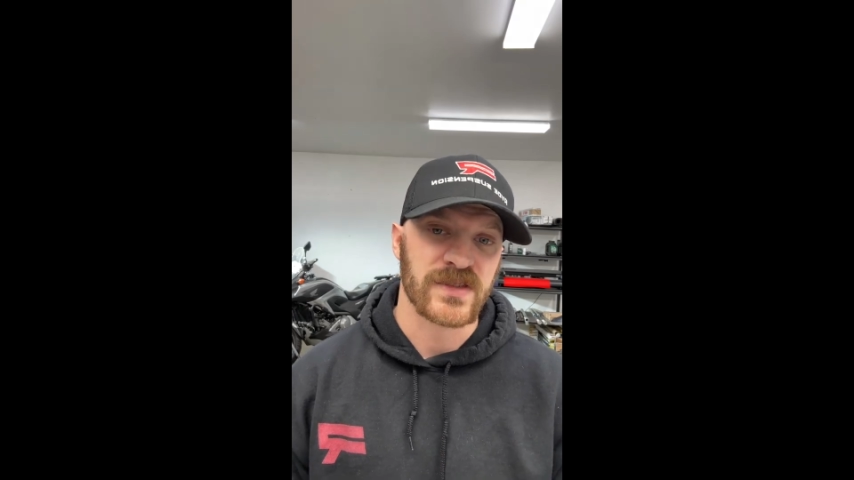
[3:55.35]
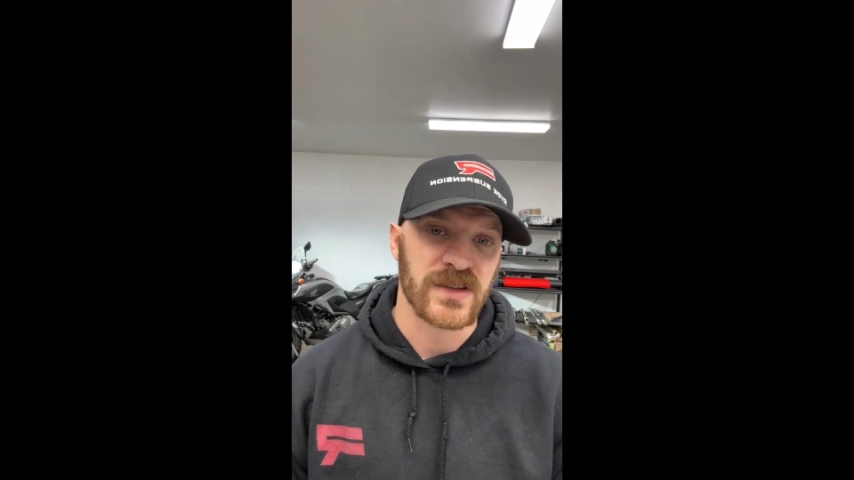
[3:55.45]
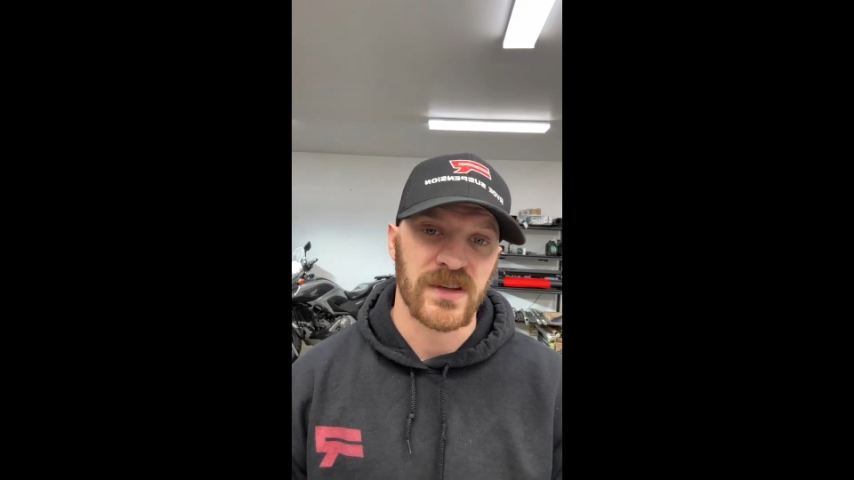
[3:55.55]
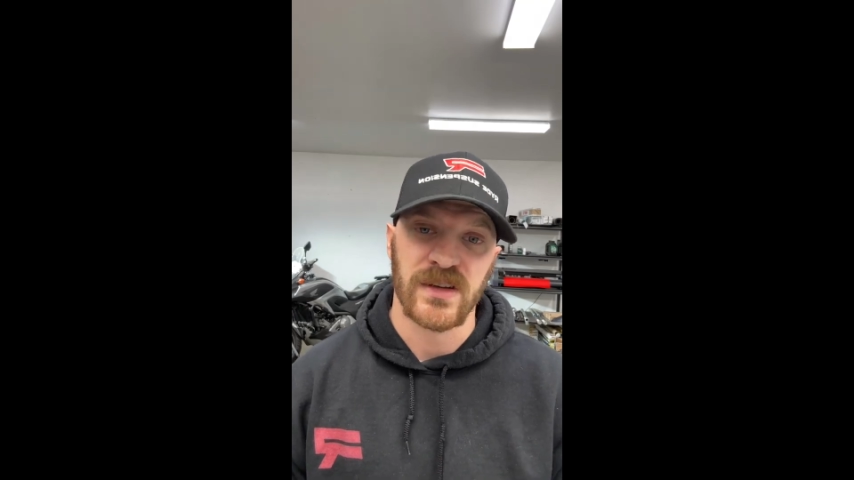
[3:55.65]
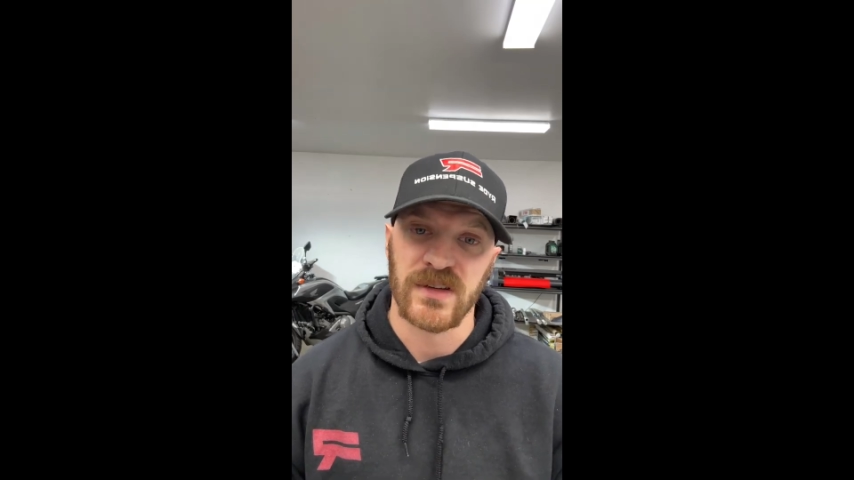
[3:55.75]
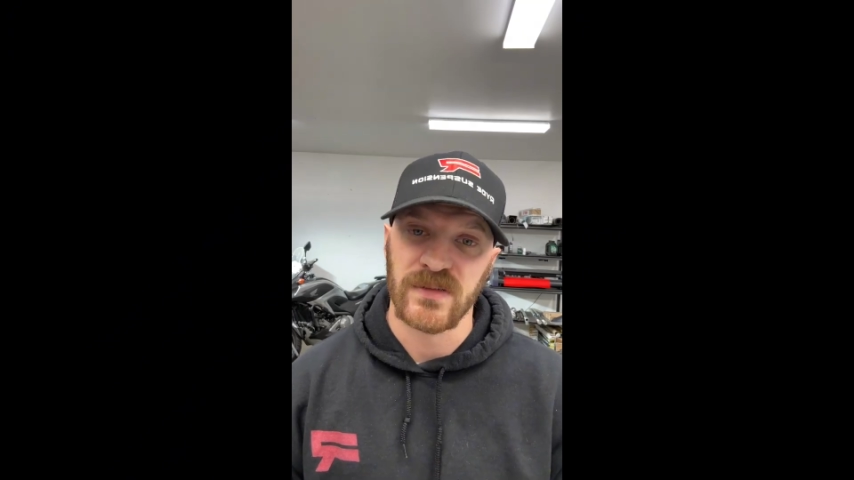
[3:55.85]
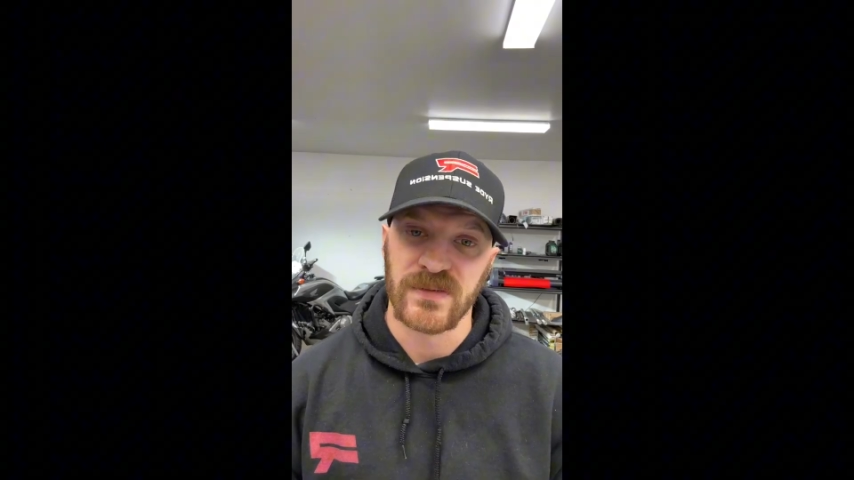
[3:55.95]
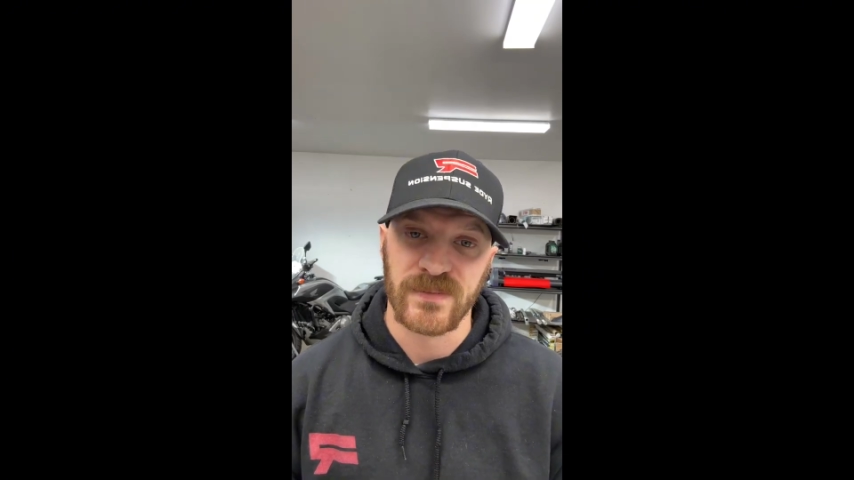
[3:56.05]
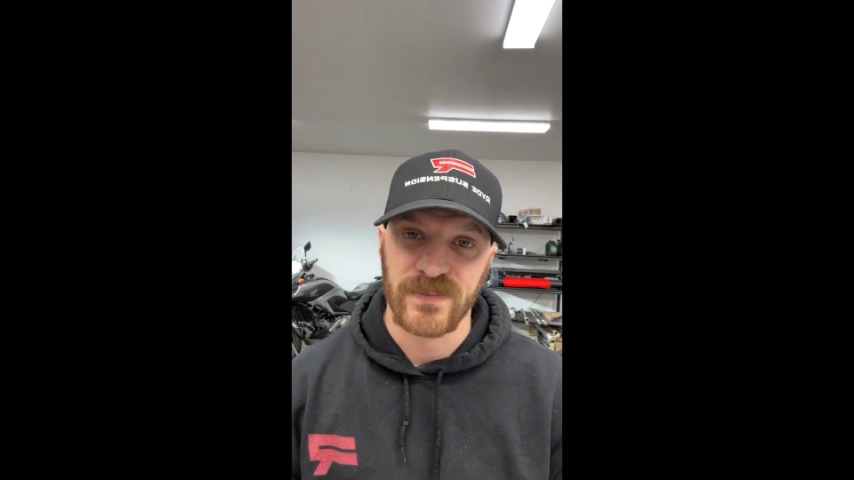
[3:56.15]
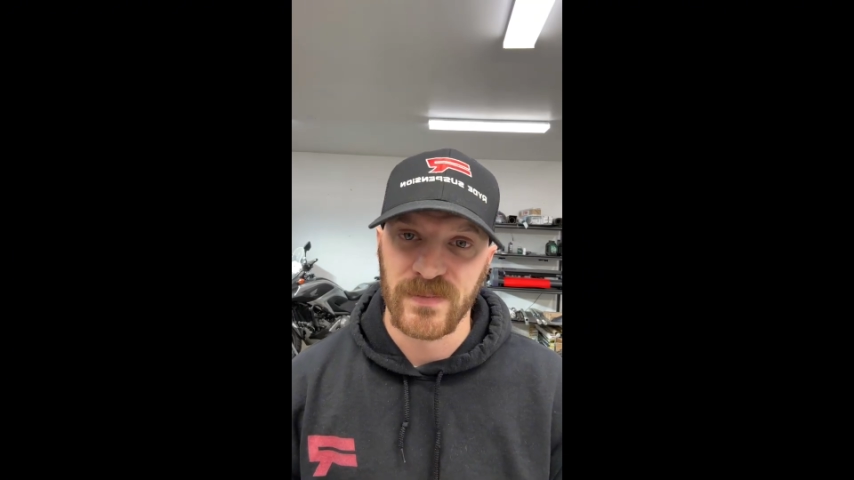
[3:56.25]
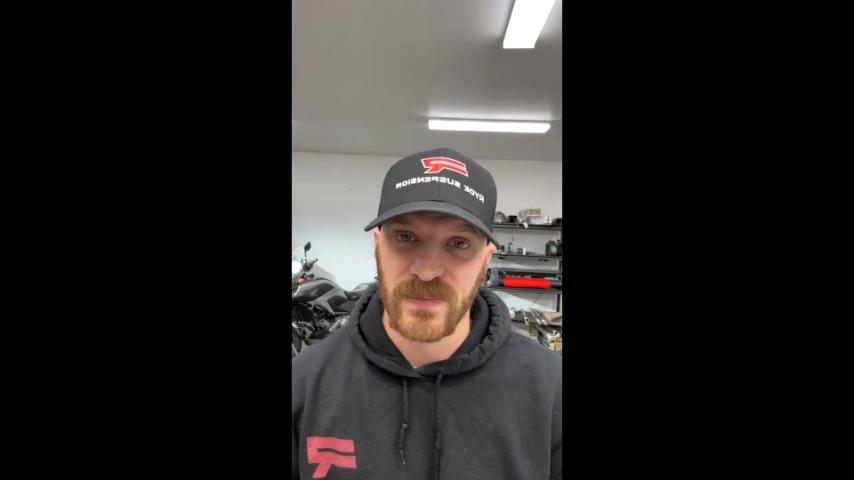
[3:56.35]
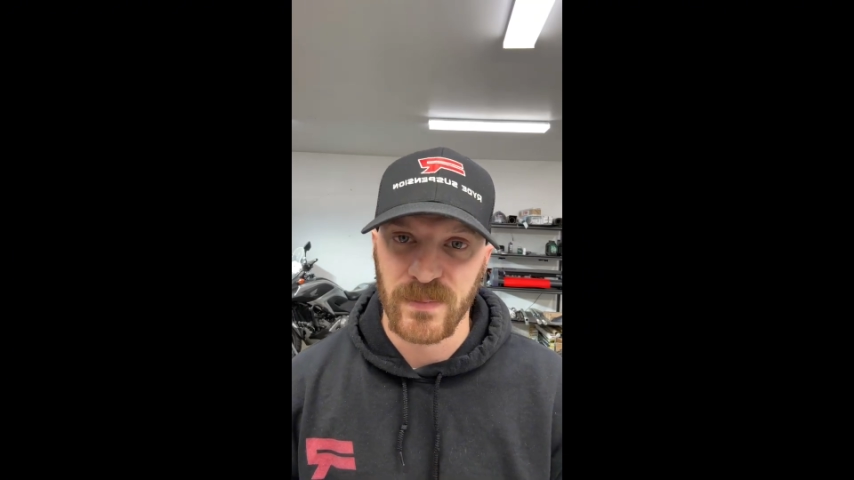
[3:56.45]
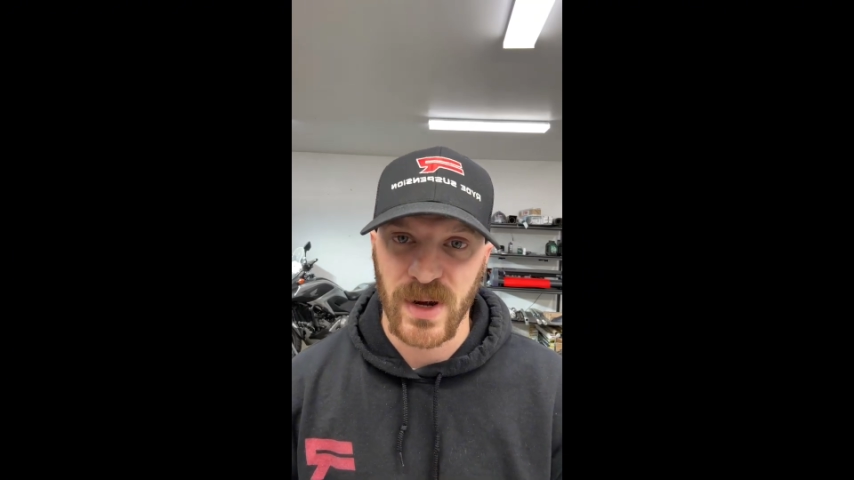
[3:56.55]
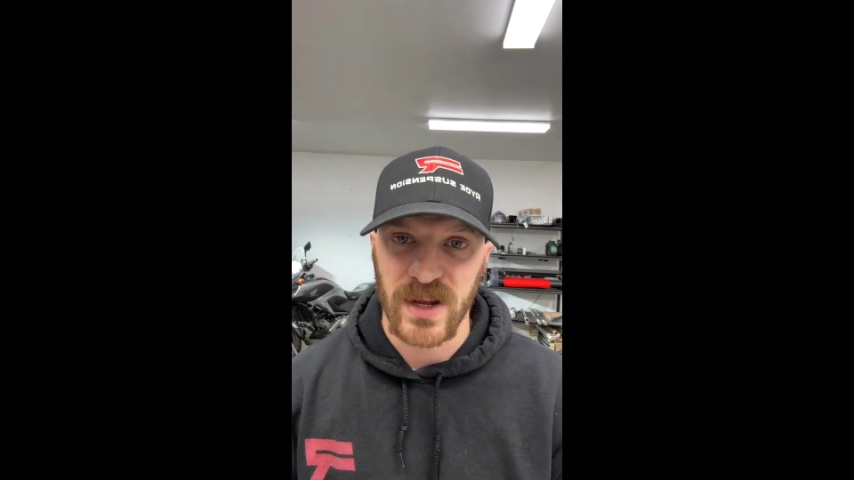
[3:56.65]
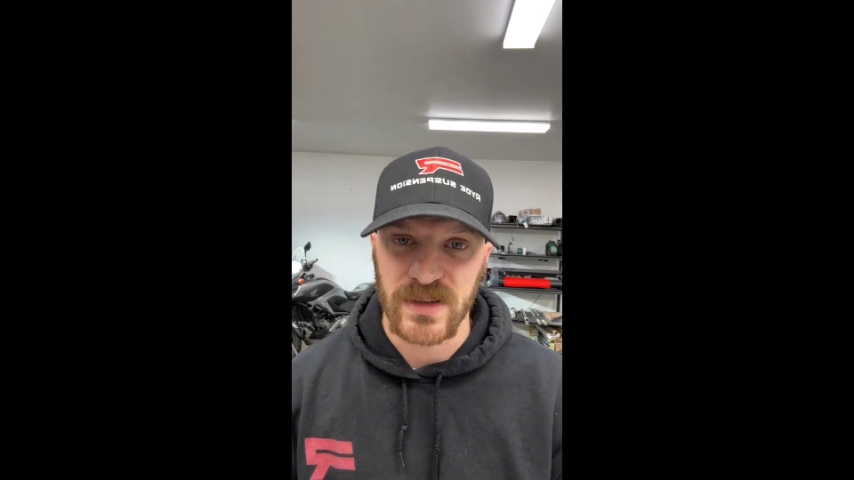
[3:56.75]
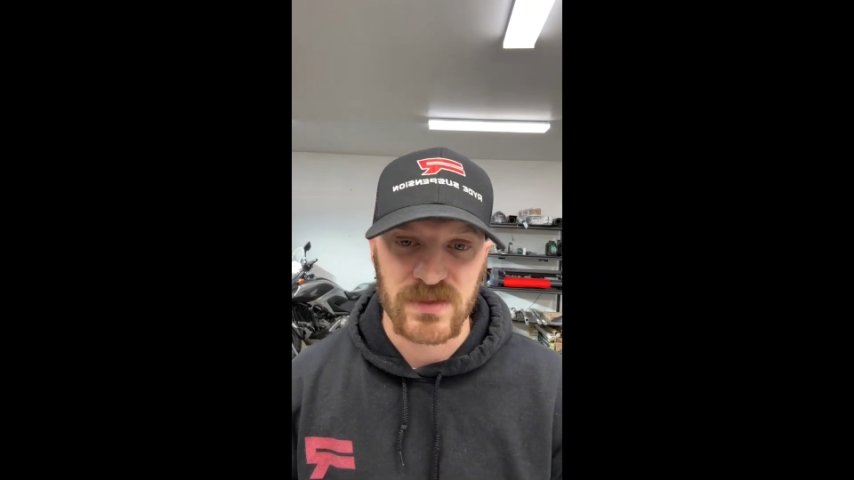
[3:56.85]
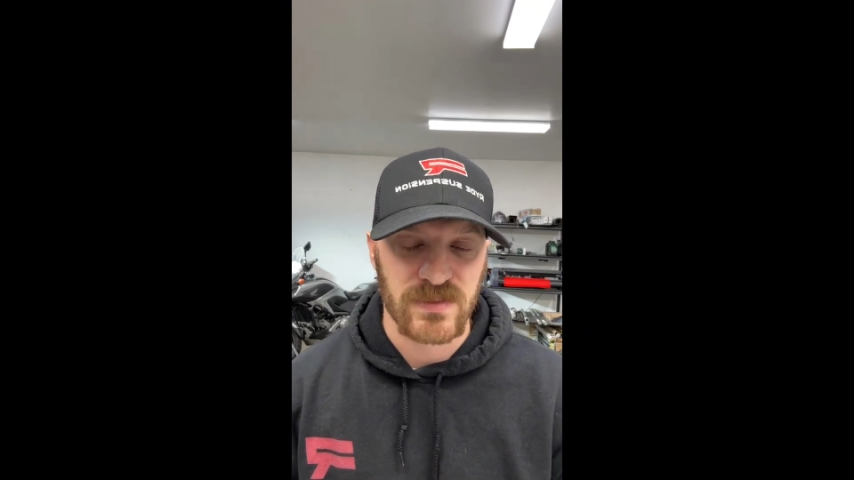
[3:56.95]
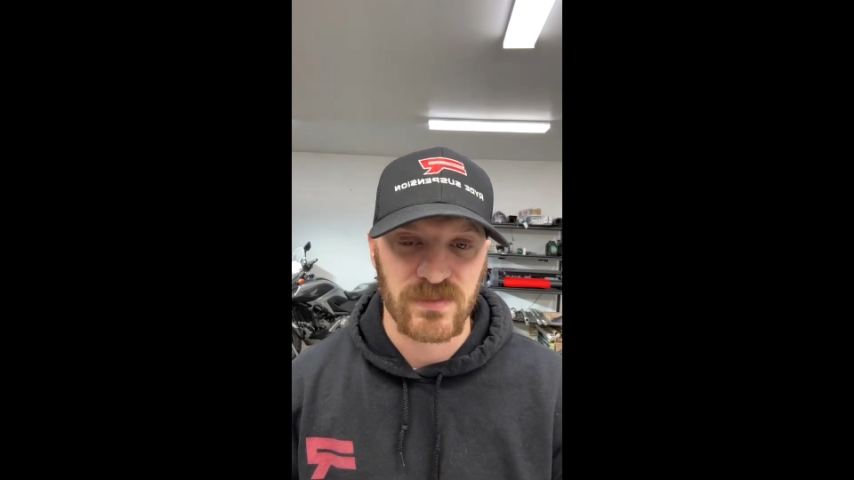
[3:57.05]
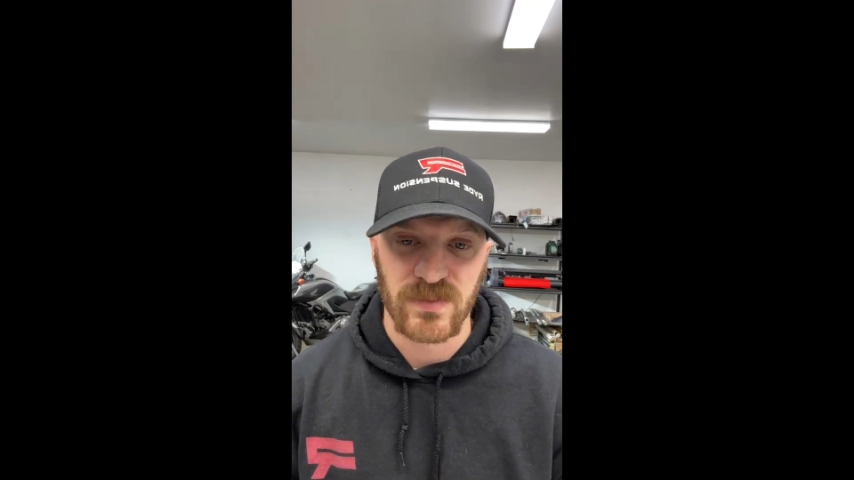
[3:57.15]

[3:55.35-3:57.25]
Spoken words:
seen bikes,